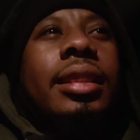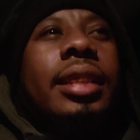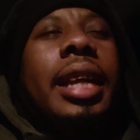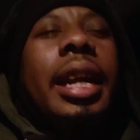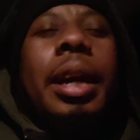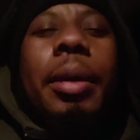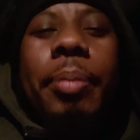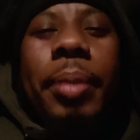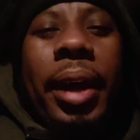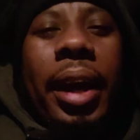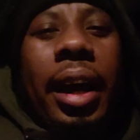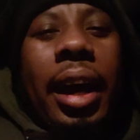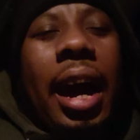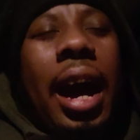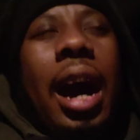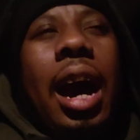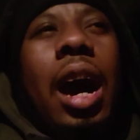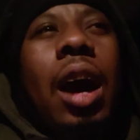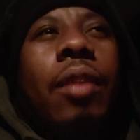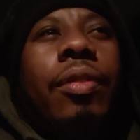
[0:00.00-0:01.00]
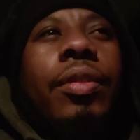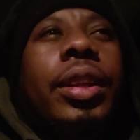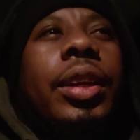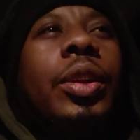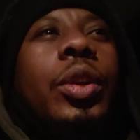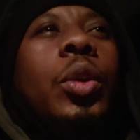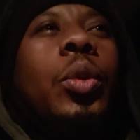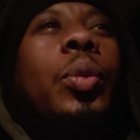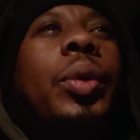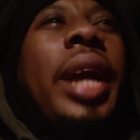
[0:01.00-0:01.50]
think about how
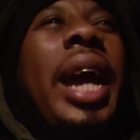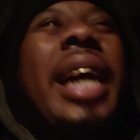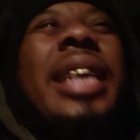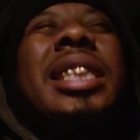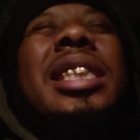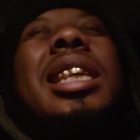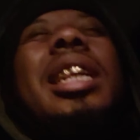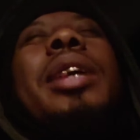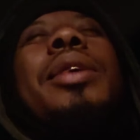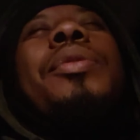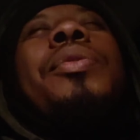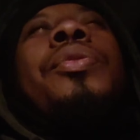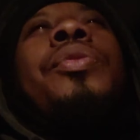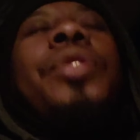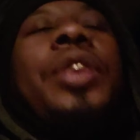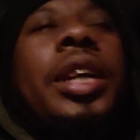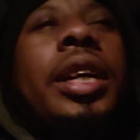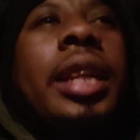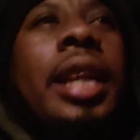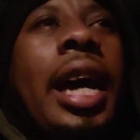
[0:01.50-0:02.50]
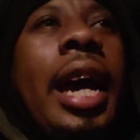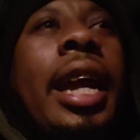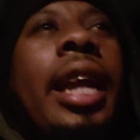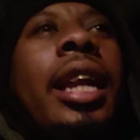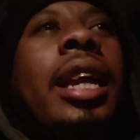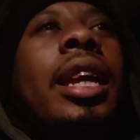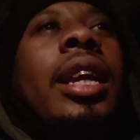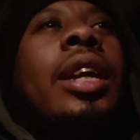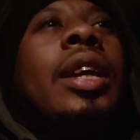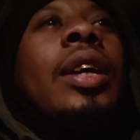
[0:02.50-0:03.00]
often do we actually feel
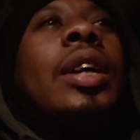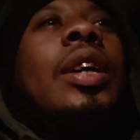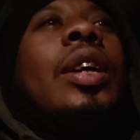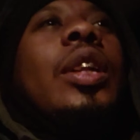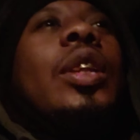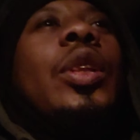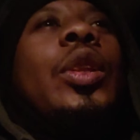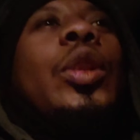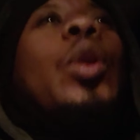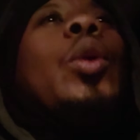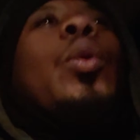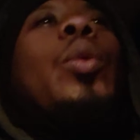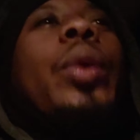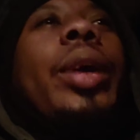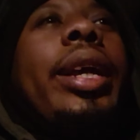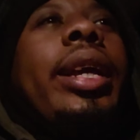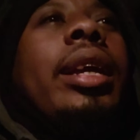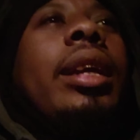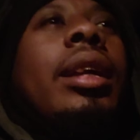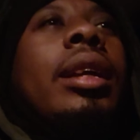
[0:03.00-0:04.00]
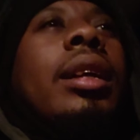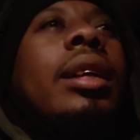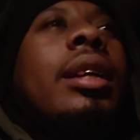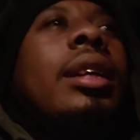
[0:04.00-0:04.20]
like doing